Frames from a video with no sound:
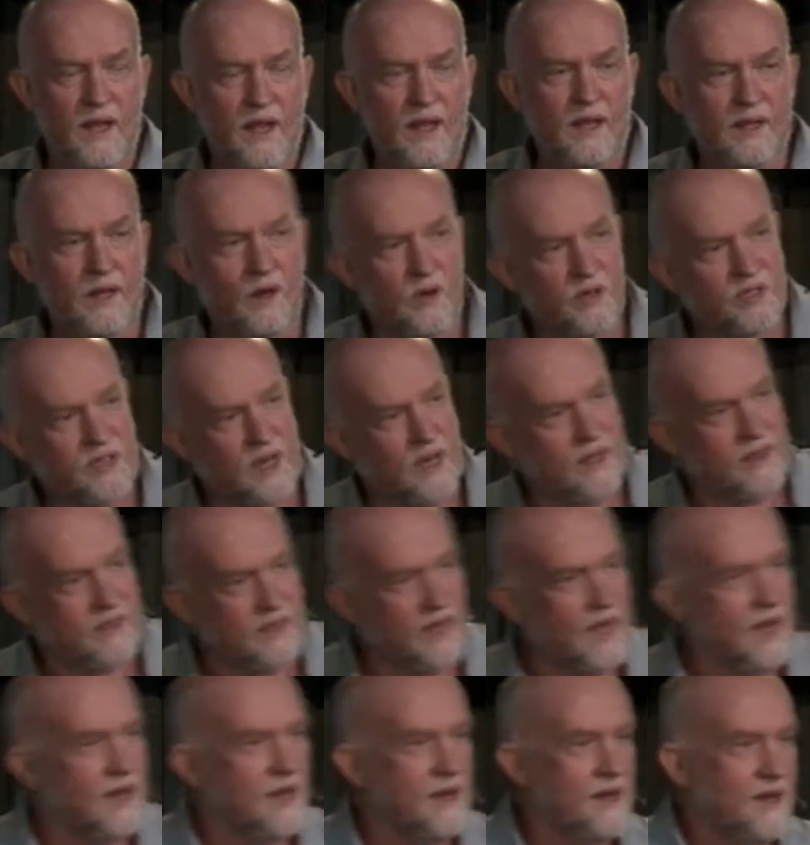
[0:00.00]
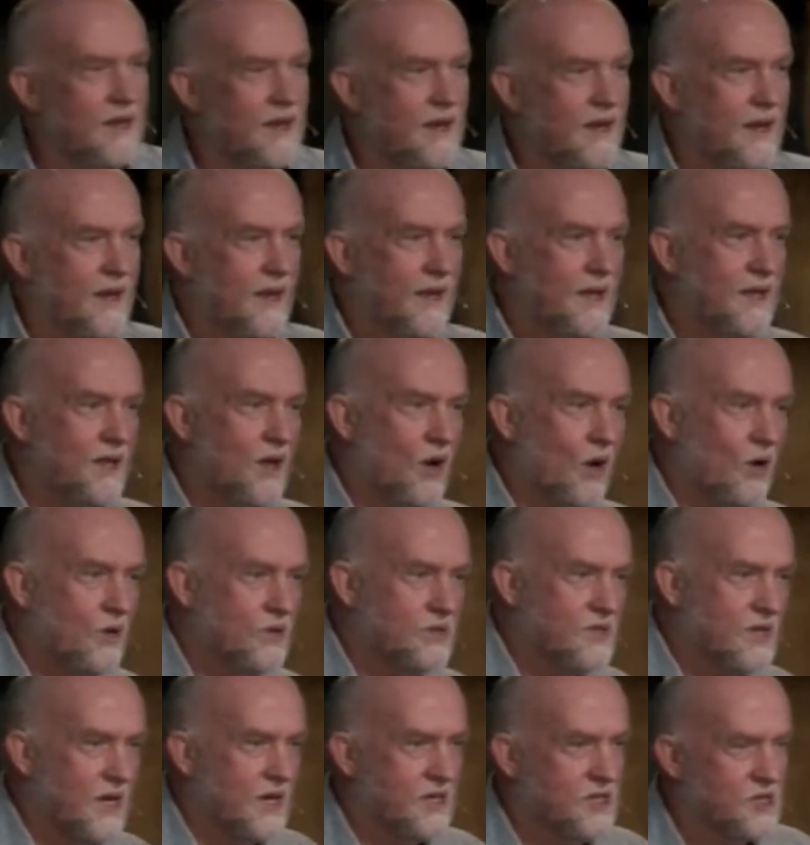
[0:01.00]
There is a thing in the Old
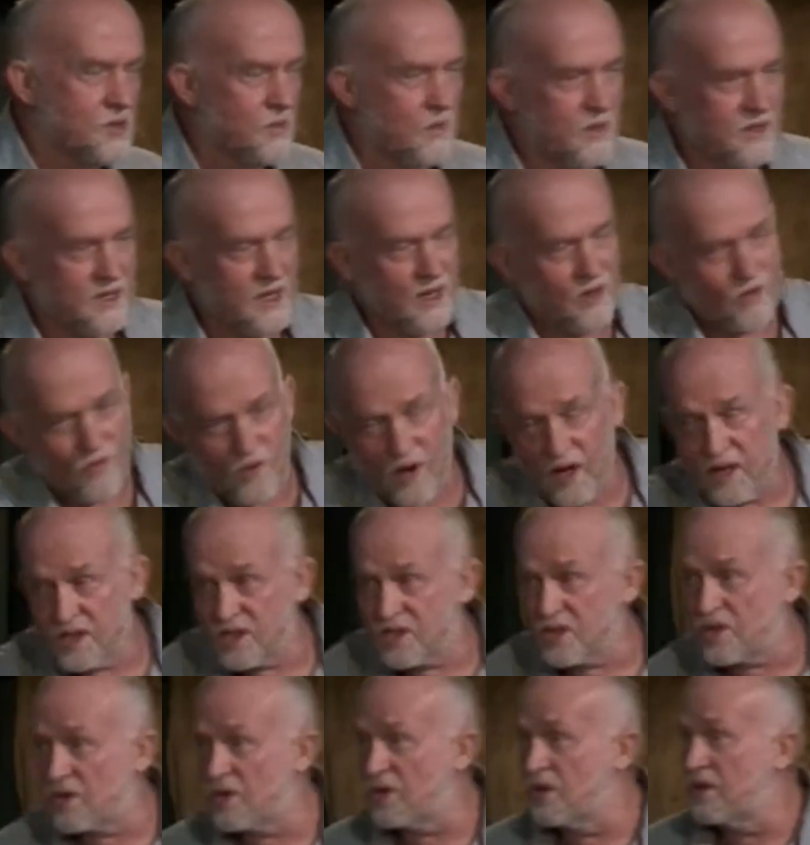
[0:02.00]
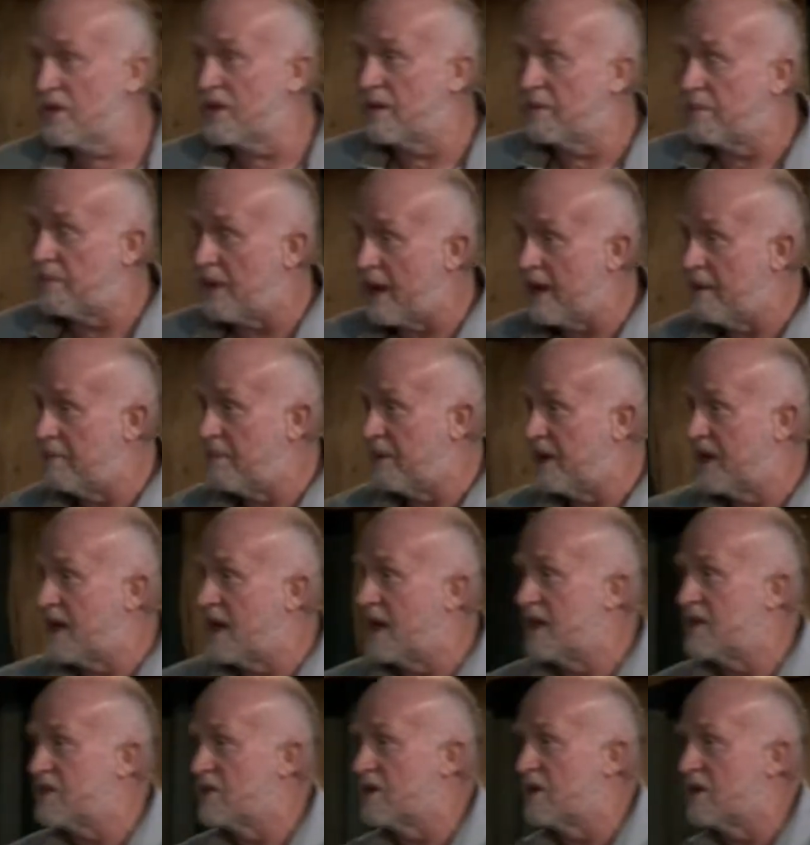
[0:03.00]
Testament that runs through, the
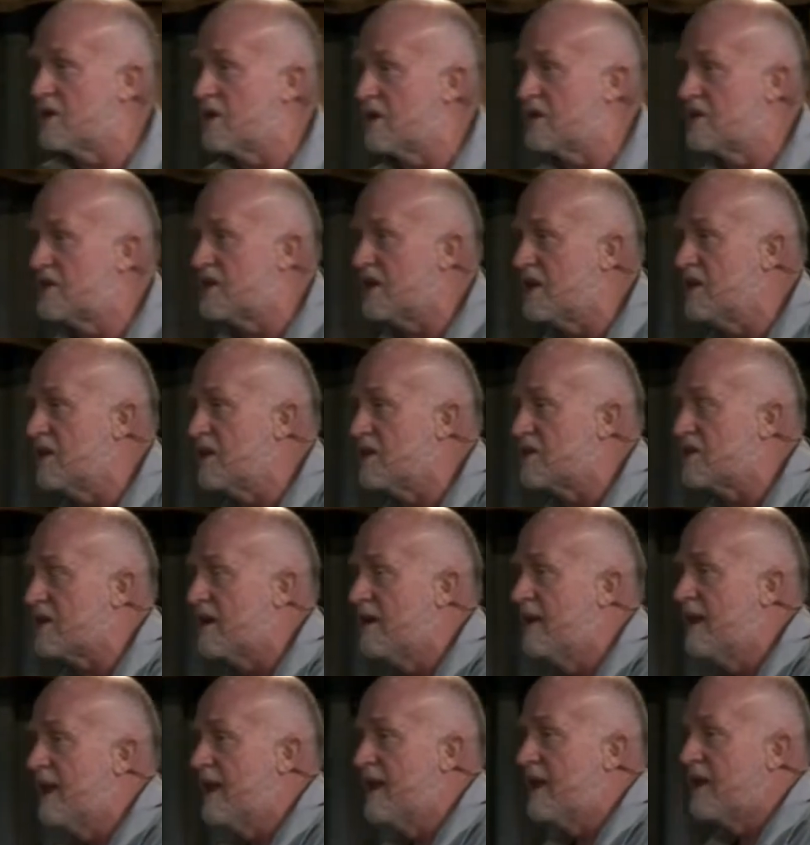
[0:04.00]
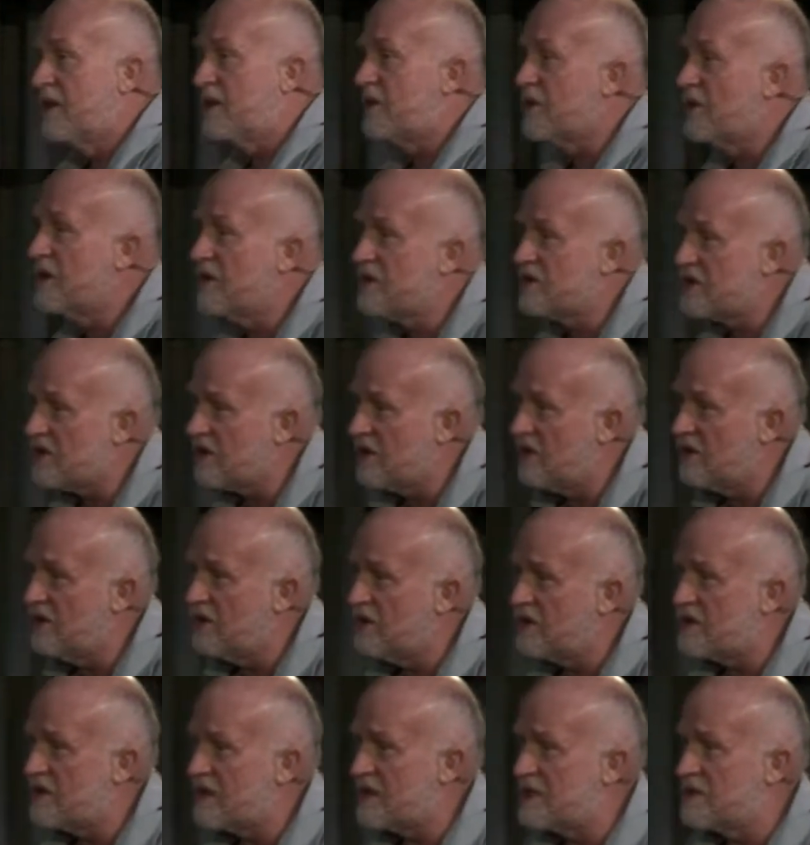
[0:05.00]
application continues through into the New
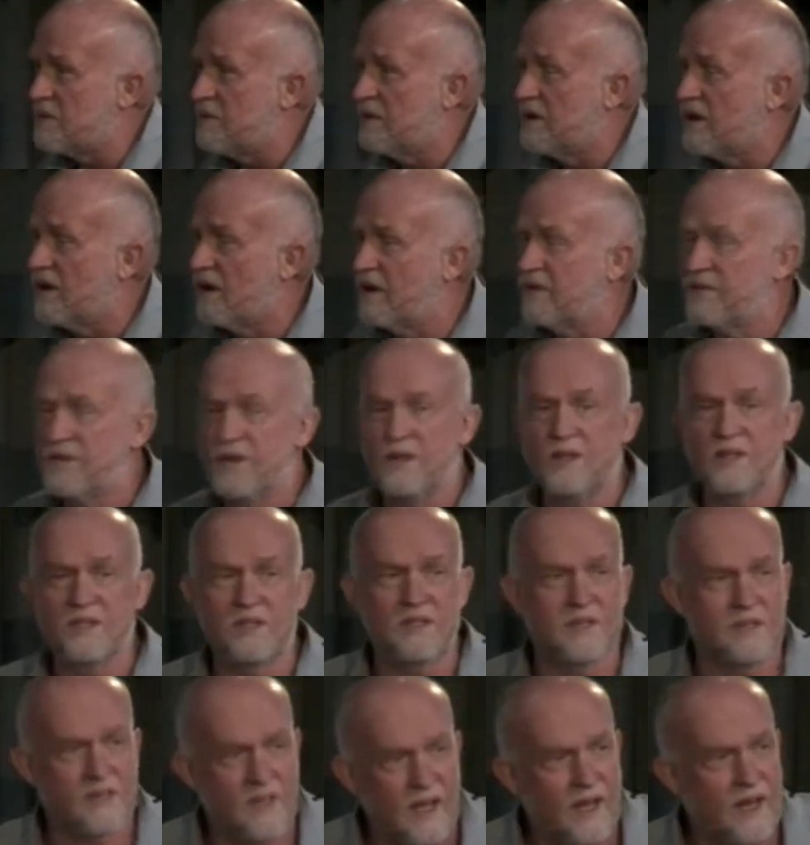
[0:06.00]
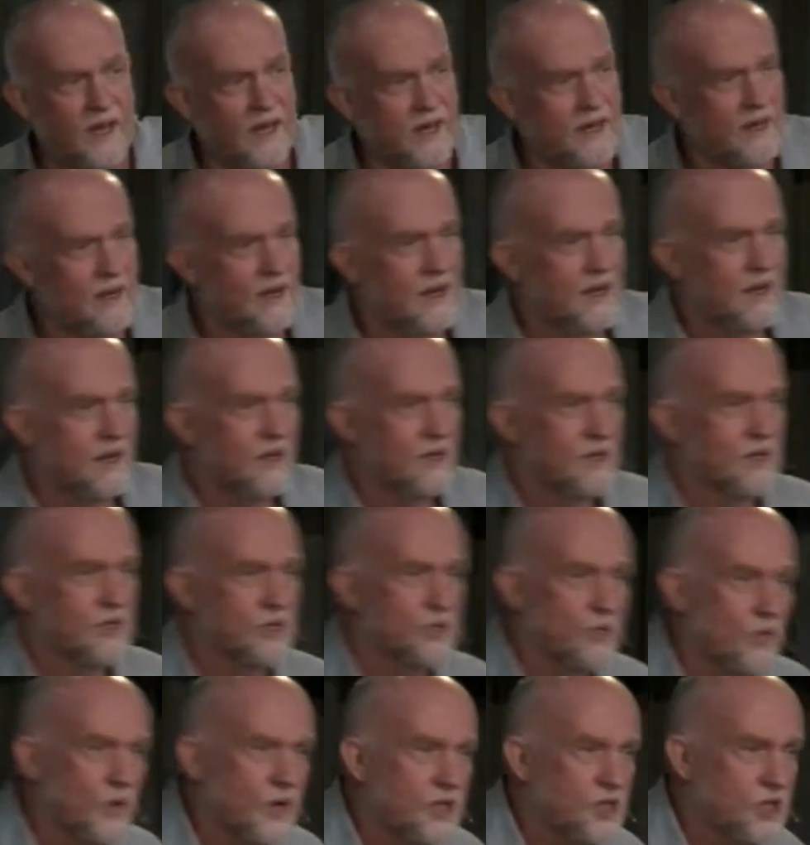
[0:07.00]
Testament, of this thing, this
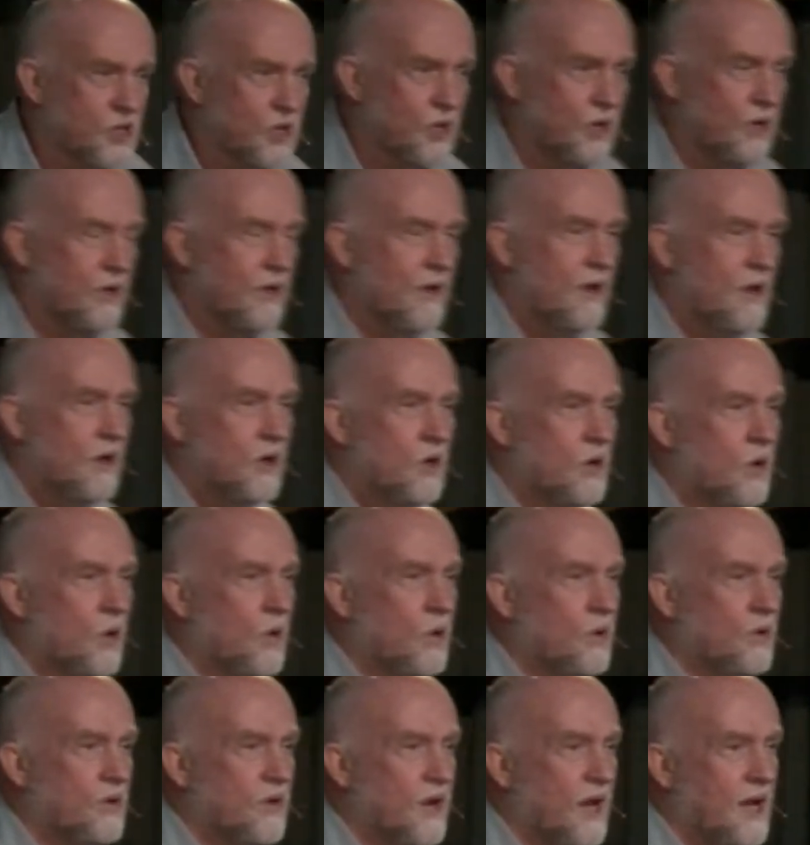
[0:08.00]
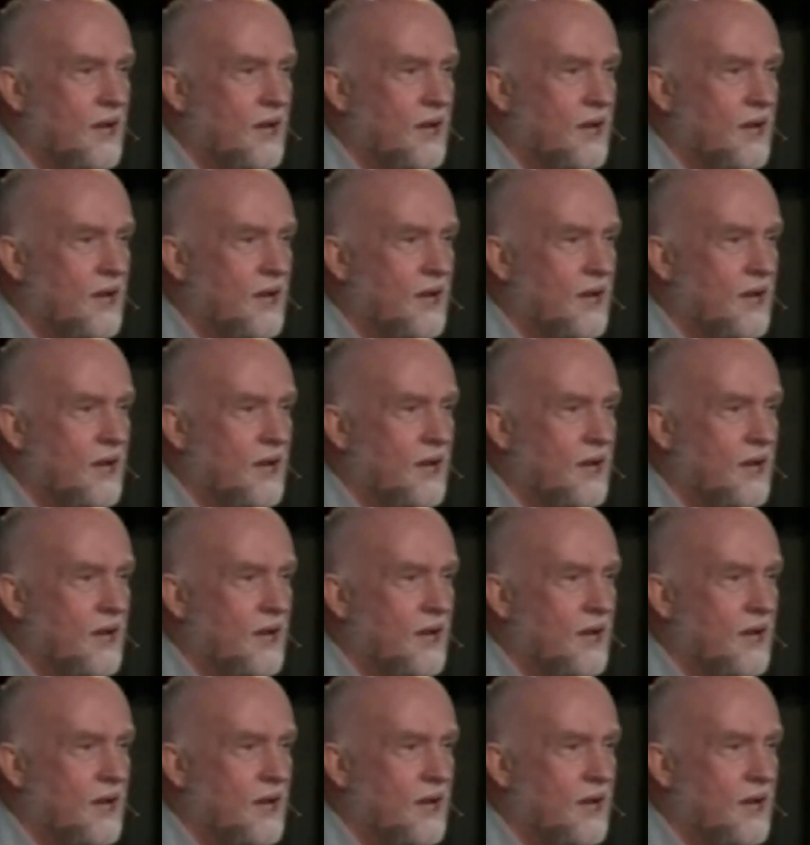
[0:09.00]
ritual called a